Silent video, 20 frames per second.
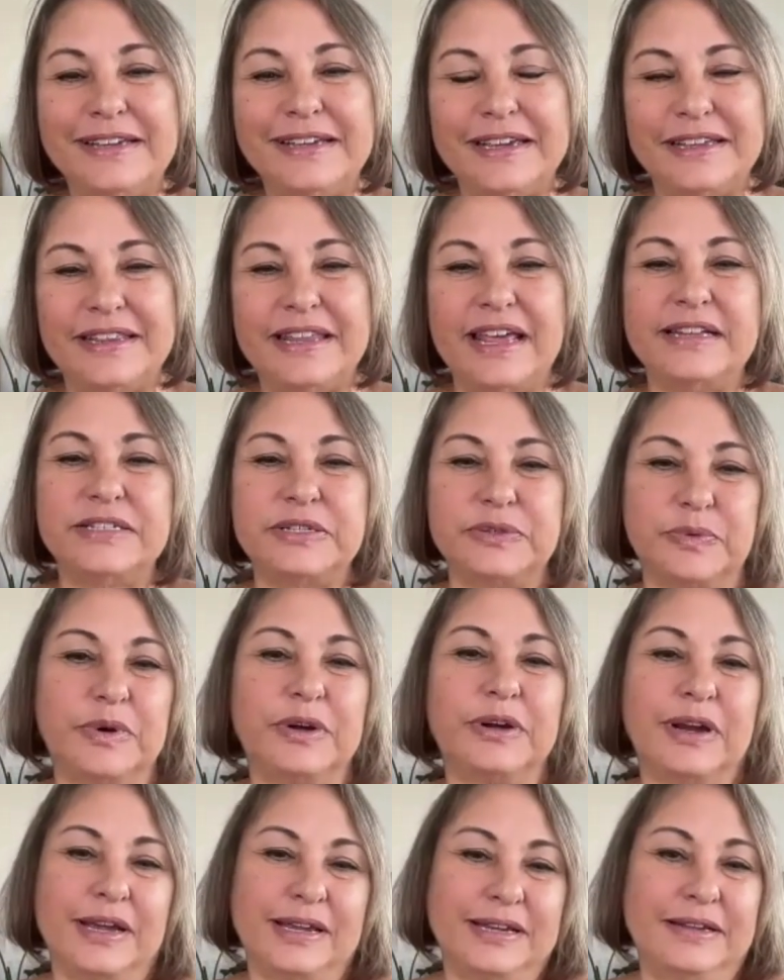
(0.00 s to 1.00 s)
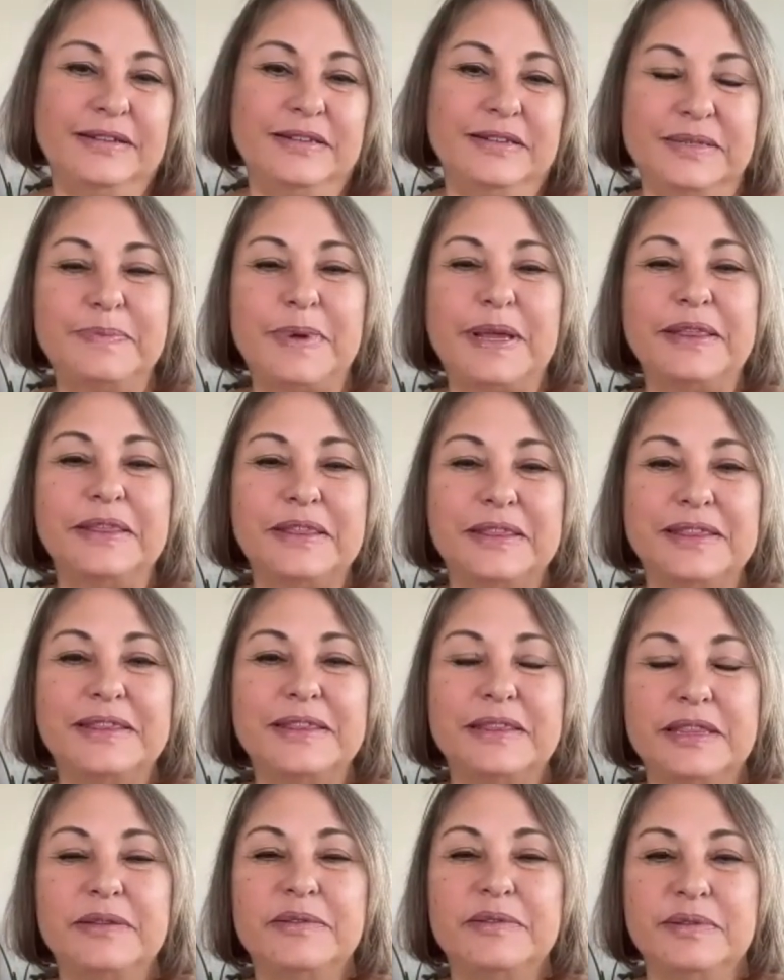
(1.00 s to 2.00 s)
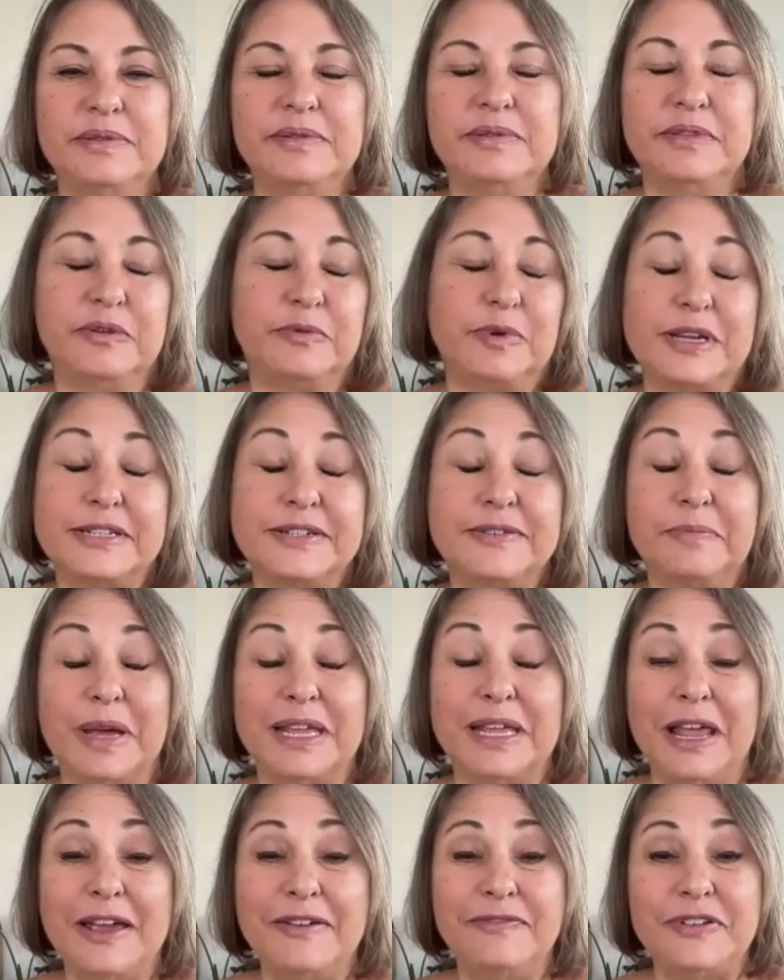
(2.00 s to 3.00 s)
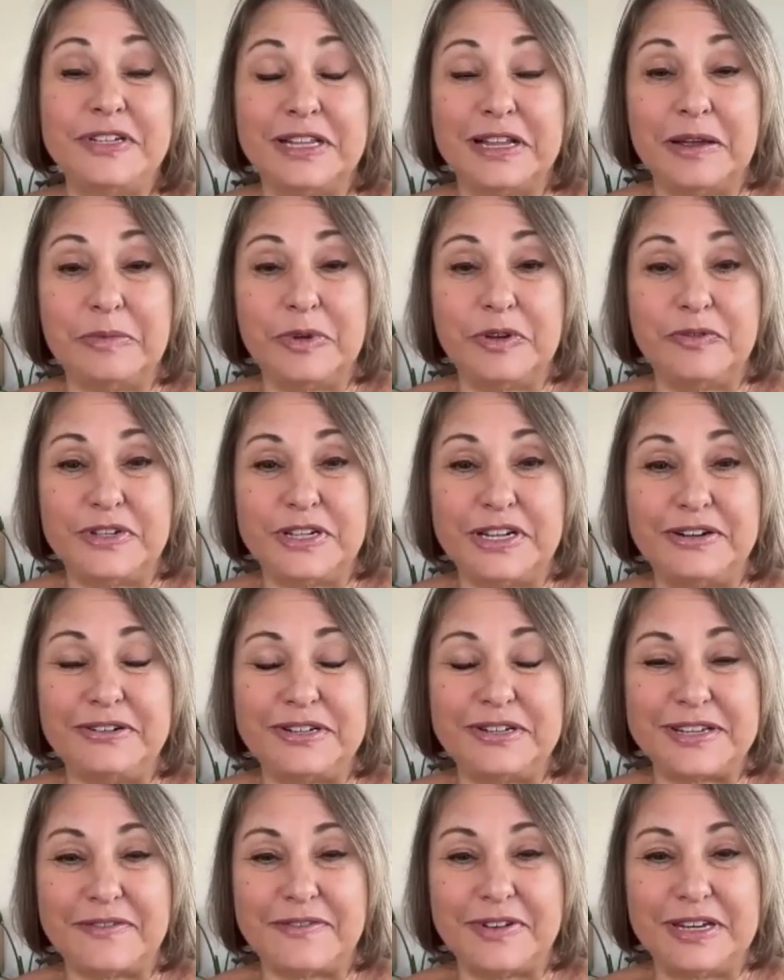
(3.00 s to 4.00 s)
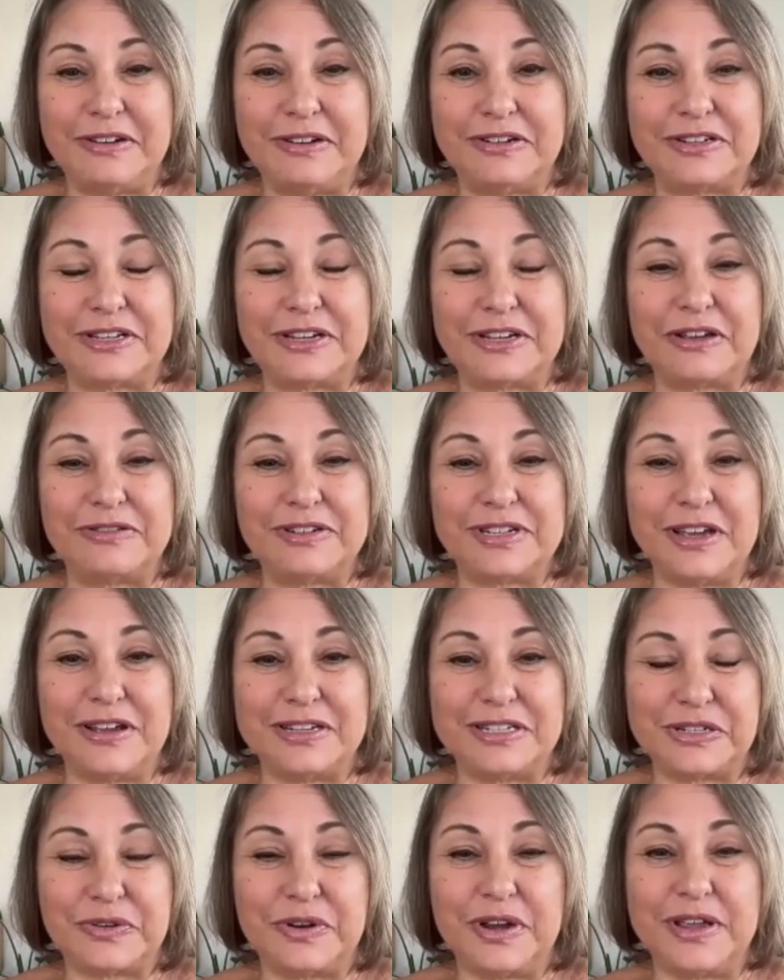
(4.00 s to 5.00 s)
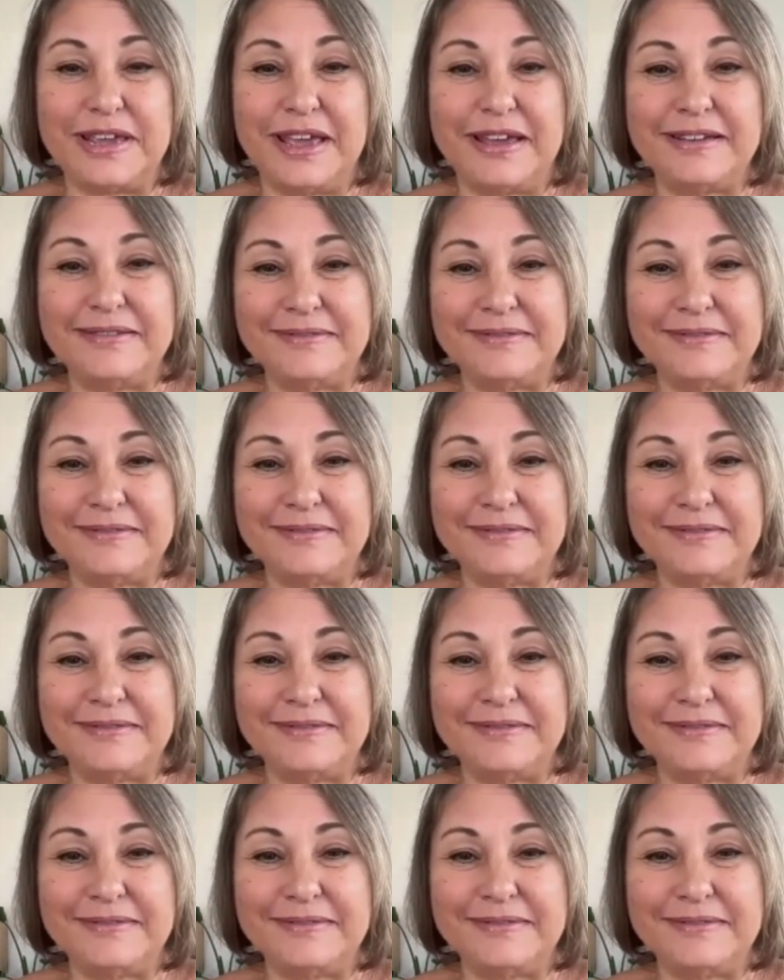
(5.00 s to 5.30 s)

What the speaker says: And that's where I spent the rest of my life till I moved here 7 years ago to Australia.